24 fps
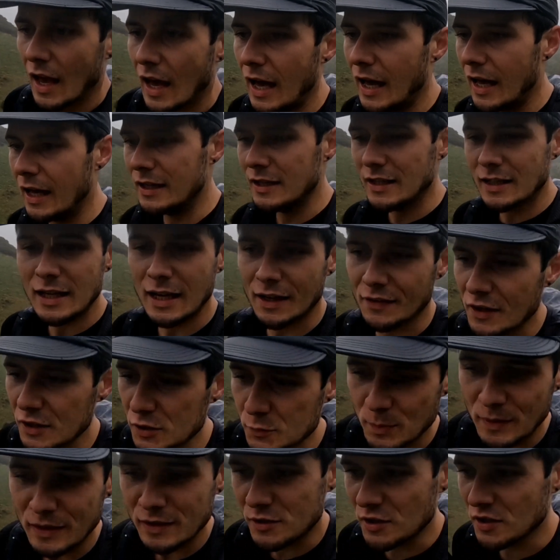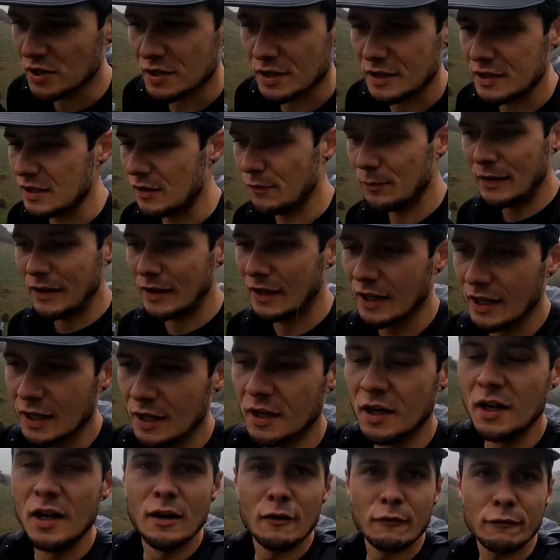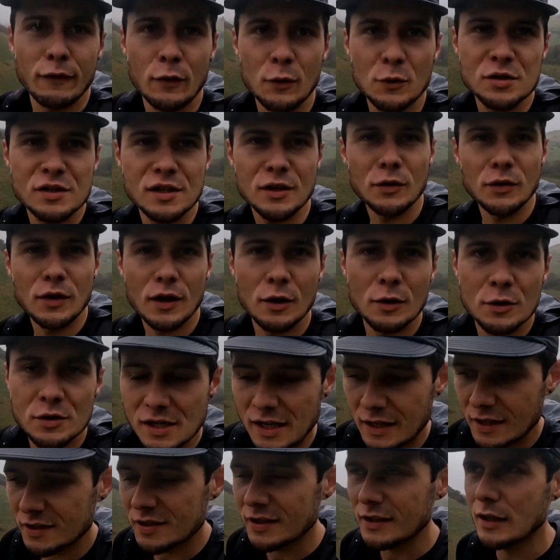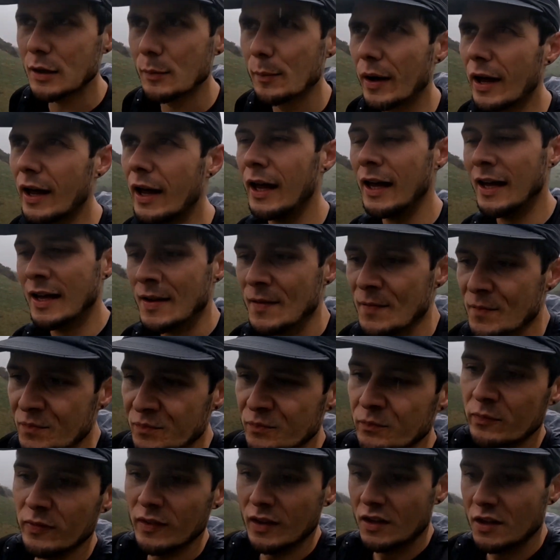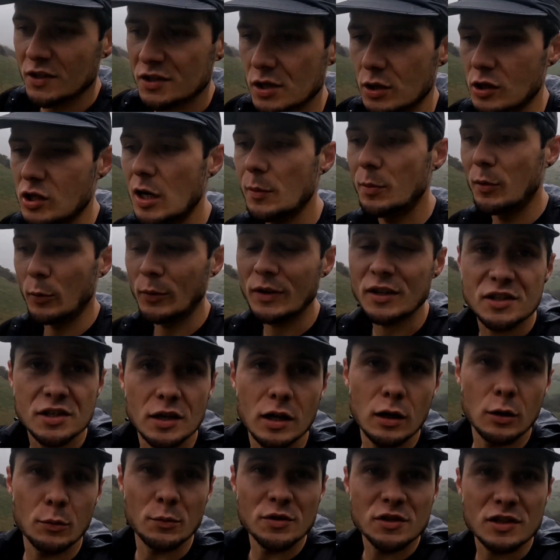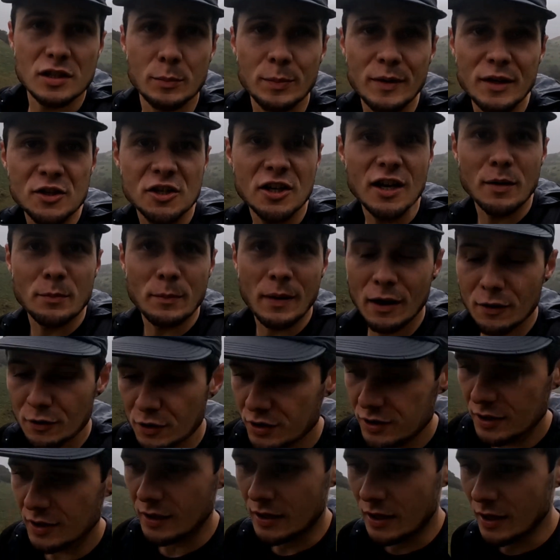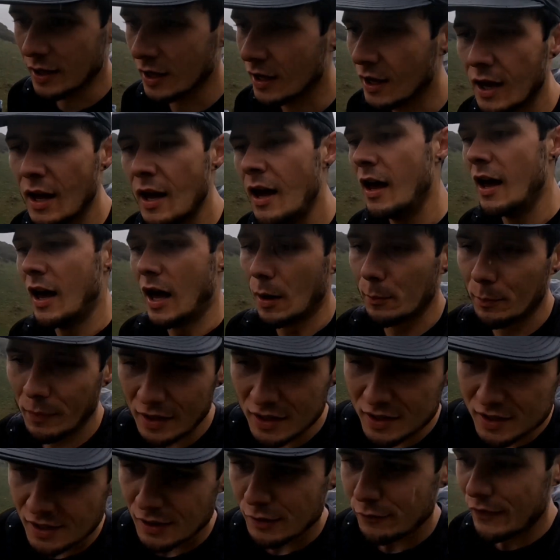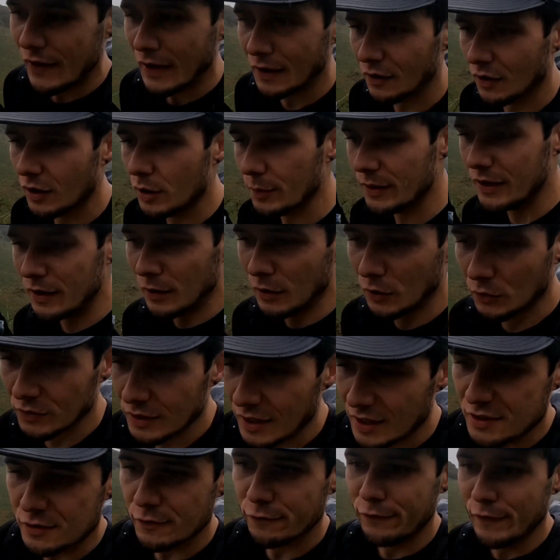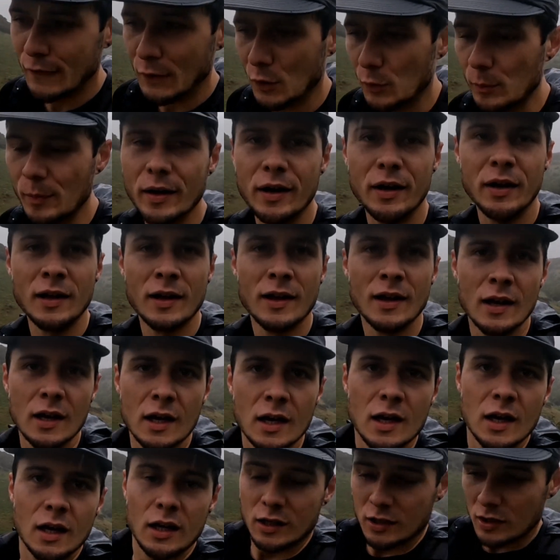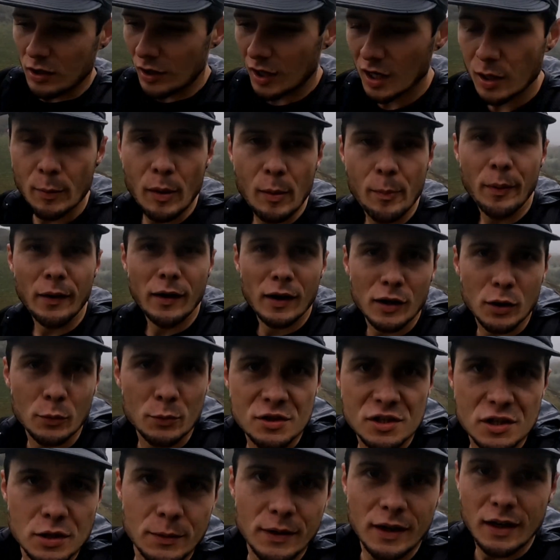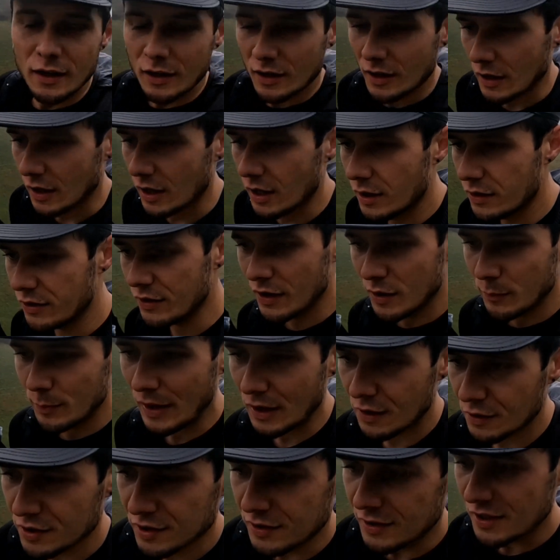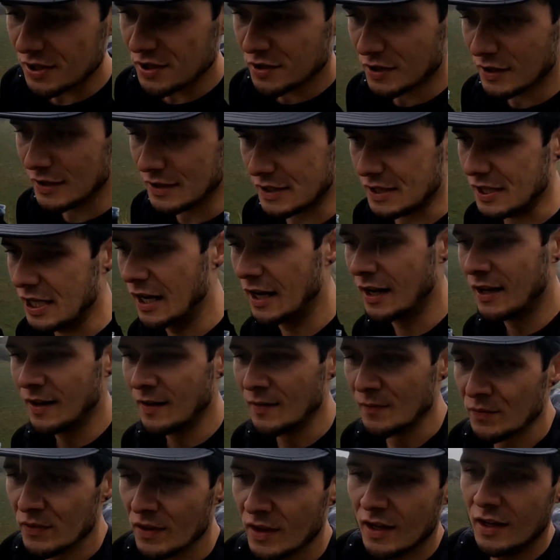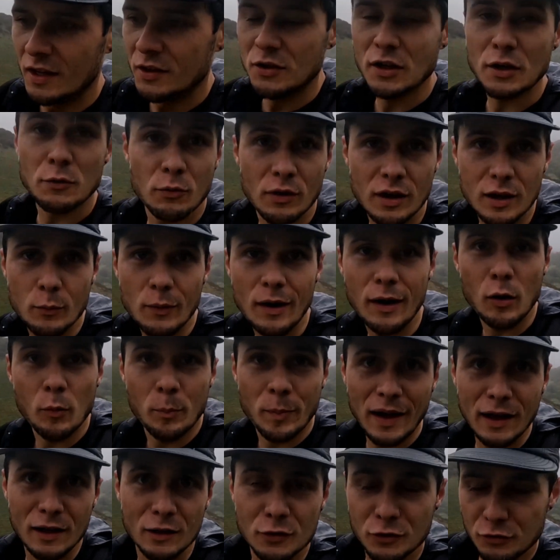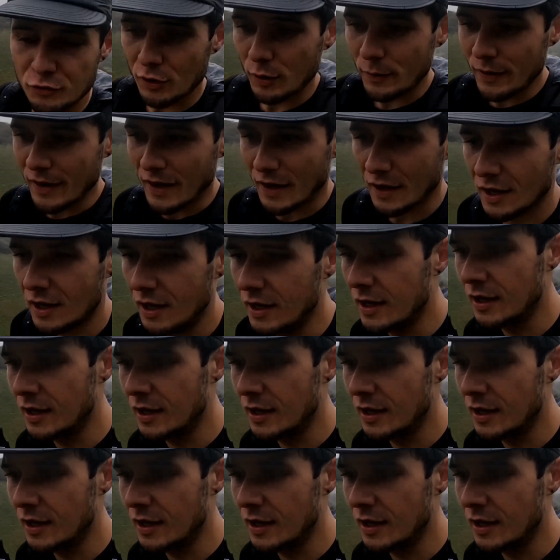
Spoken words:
And yeah, that's been just because I've been focusing on those, editing them. So a couple of weeks ago it was the Beachy Marathon, amazing event. I went along there to film. Carla, my partner, was doing her 3rd marathon distance, did really well, battled through it.